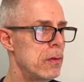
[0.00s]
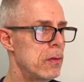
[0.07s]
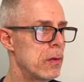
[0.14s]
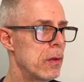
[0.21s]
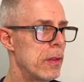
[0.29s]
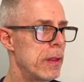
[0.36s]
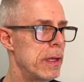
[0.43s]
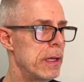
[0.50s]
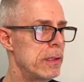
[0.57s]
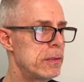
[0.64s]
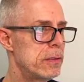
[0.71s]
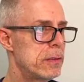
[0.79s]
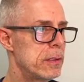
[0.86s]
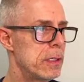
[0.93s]
So
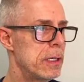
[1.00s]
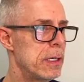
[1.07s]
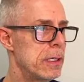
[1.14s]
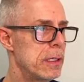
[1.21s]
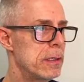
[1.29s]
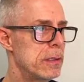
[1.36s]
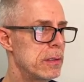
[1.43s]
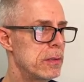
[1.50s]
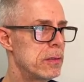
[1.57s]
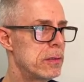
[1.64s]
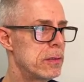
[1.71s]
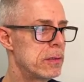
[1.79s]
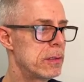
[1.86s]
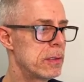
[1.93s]
this
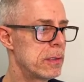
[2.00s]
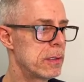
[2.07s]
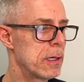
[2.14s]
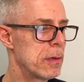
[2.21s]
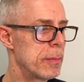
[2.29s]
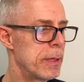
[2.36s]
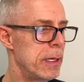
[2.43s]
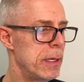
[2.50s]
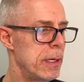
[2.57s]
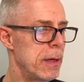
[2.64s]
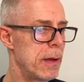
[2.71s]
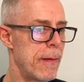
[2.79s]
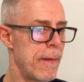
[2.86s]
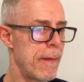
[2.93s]
is going to
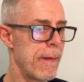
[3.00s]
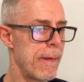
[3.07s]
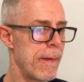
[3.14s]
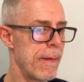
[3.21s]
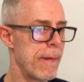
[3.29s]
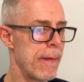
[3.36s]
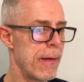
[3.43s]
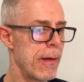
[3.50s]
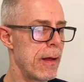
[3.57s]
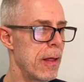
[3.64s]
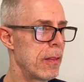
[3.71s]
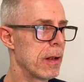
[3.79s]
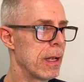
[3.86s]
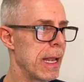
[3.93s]
be
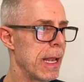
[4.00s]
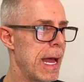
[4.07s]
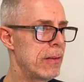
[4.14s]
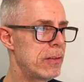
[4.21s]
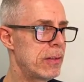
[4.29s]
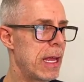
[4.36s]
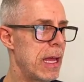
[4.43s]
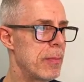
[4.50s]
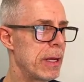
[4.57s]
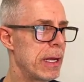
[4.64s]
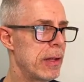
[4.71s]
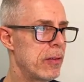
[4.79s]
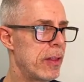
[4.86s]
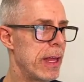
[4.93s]
the last game
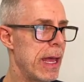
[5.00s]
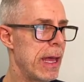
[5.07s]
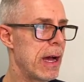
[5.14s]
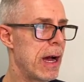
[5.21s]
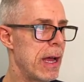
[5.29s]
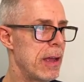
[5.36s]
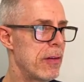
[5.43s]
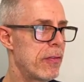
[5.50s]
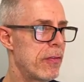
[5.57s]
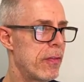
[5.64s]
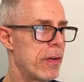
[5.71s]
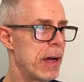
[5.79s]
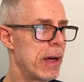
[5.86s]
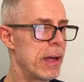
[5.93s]
against the AI.
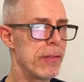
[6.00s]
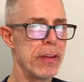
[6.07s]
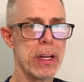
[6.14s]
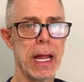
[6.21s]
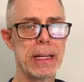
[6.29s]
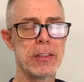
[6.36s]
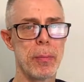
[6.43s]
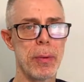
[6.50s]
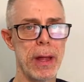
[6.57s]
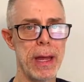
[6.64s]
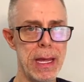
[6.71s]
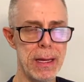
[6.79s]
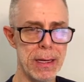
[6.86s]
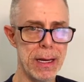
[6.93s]
If you'd like to
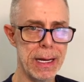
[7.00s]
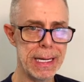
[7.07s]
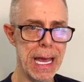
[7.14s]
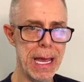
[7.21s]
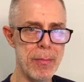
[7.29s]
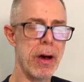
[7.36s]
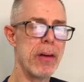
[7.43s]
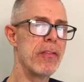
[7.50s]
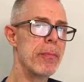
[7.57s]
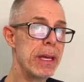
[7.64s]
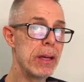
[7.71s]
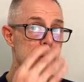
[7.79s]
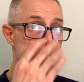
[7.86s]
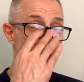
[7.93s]
play a game of
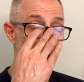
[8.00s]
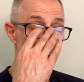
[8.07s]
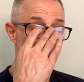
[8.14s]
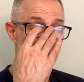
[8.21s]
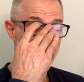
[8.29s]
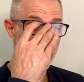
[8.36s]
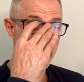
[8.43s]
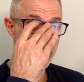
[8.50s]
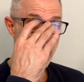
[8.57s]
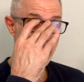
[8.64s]
Migoyugo, if you've